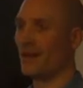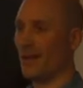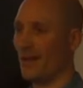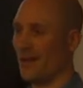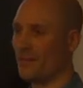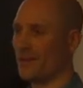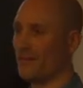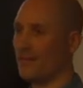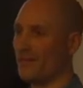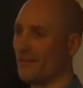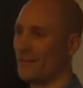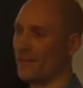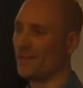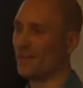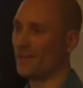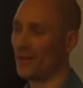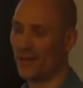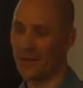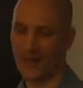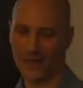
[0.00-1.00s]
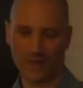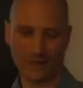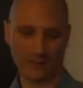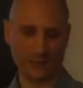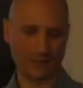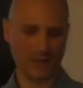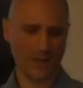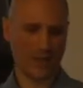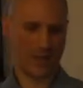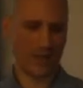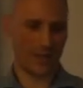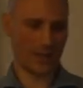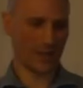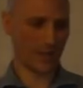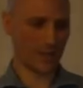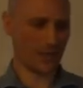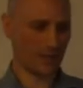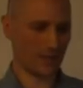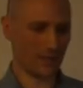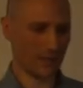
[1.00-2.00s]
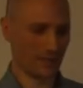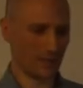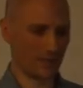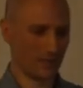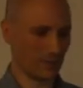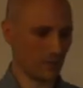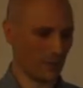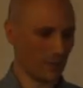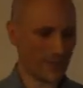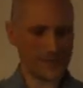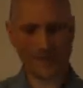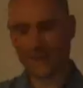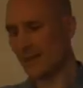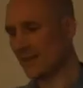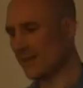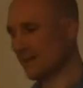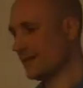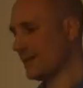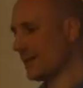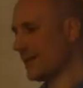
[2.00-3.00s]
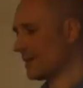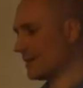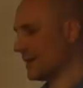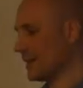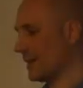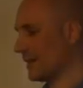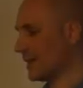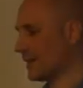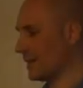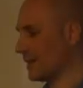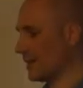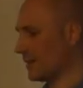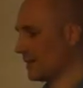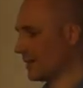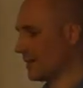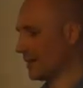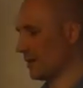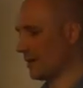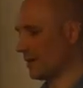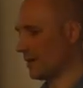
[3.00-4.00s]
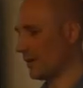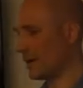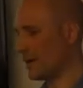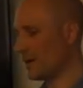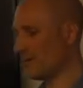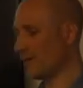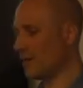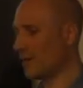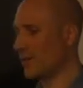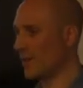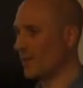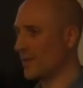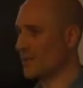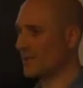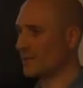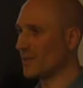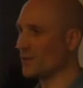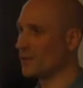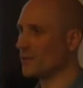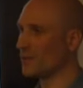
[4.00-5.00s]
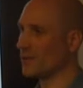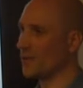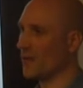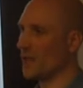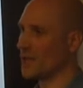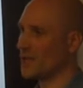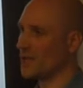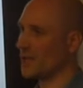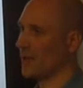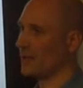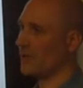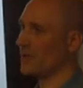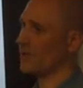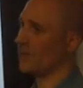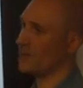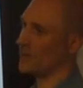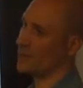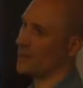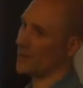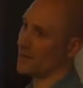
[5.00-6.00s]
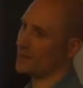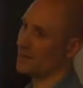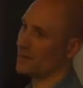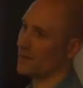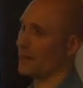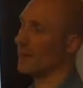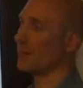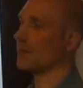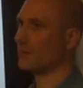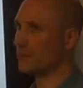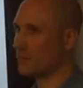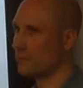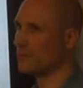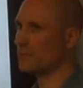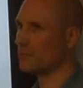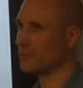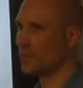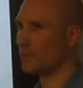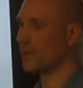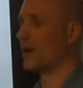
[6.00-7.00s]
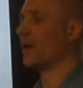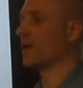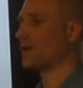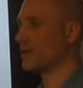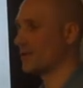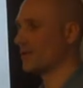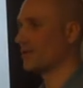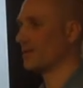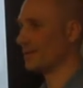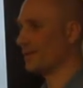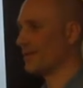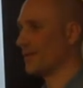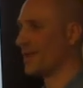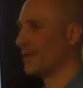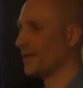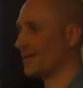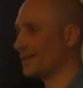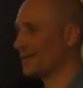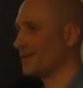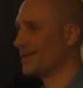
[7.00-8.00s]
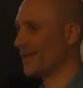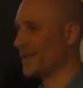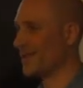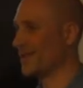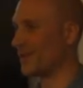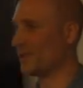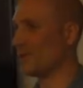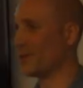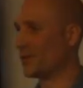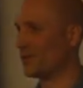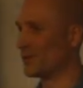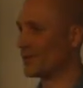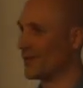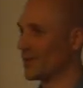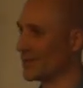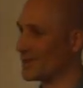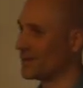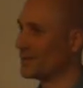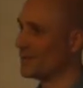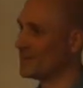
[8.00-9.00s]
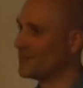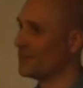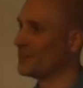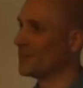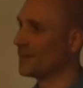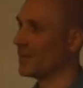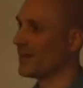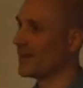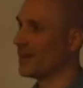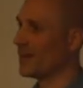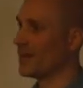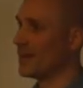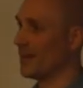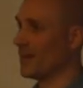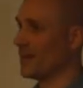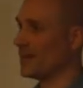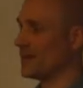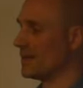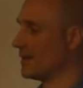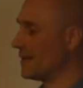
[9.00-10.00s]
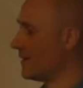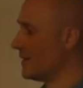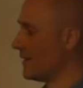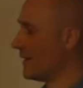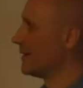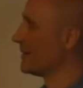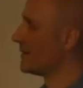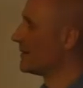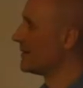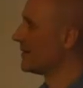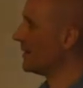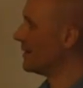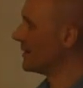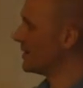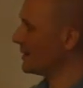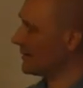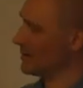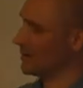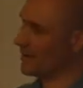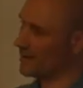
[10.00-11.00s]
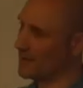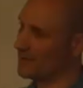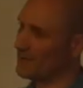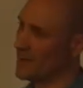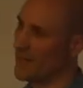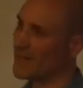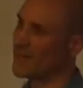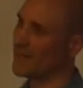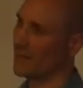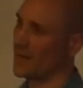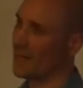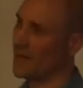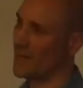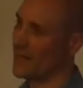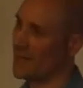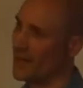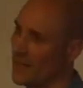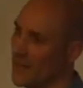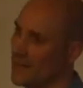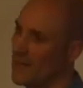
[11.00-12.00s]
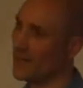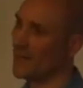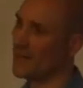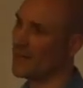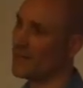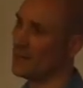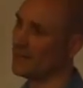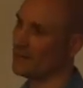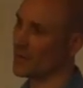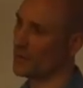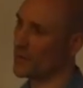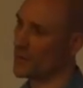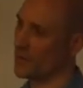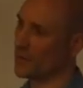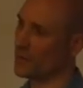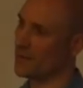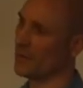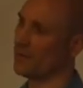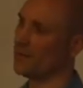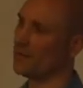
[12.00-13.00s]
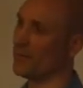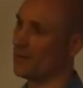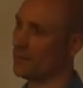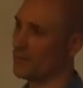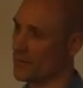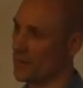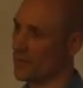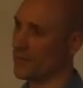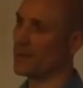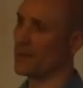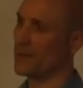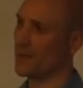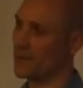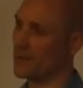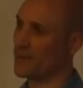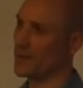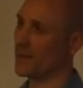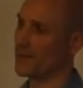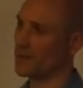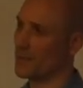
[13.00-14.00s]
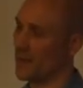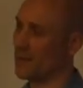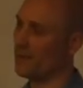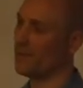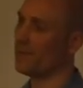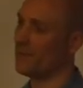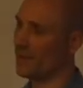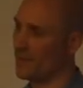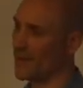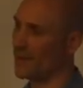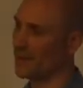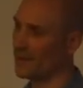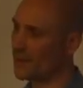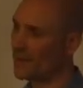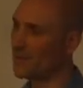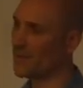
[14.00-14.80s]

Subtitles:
have the kind of, you can see this like a clever replacement to hash time lock contracts, hash time lock contracts. And it's based on the linearity of equations of short signatures as well. Yeah.